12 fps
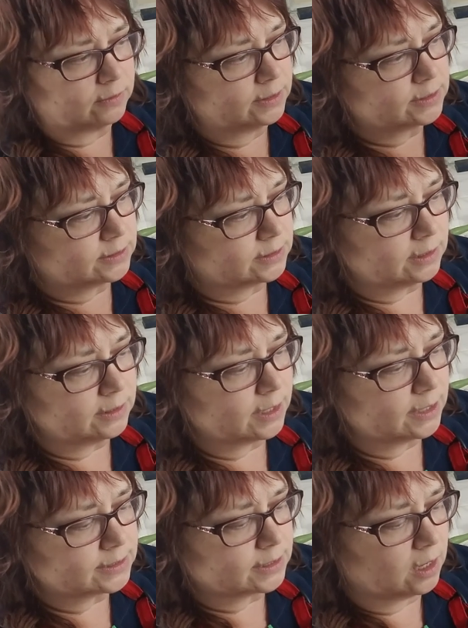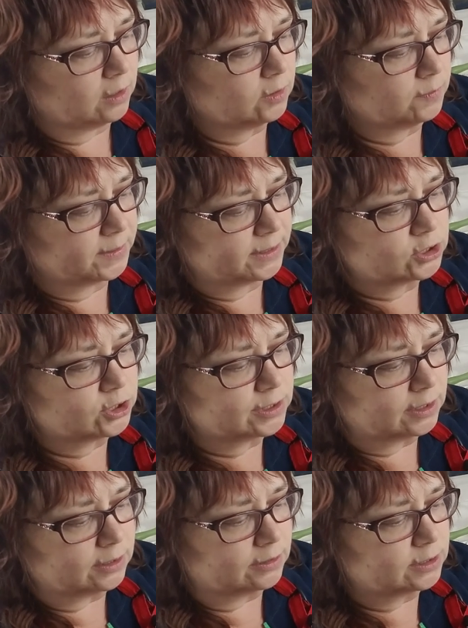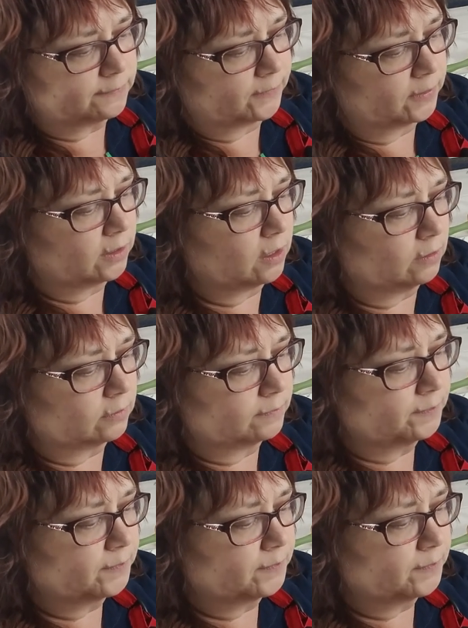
It's still a nice color, but it's just a little different color.